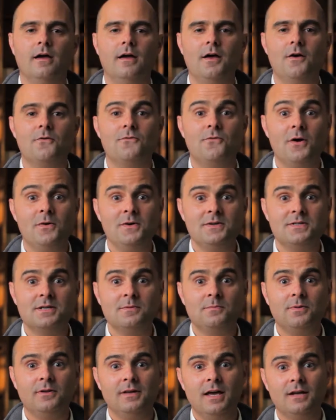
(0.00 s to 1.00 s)
A very
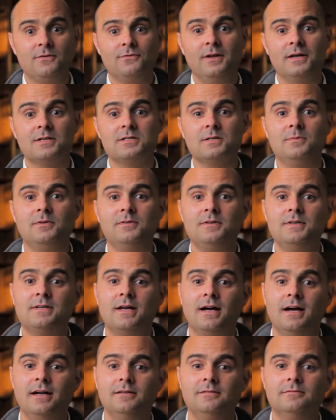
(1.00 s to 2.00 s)
simple yet flexible
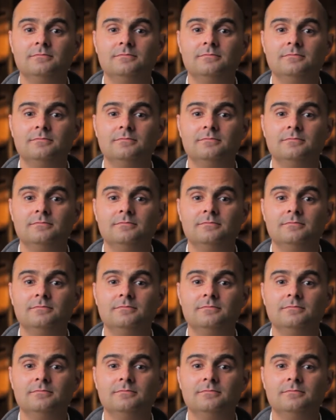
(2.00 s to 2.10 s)
design,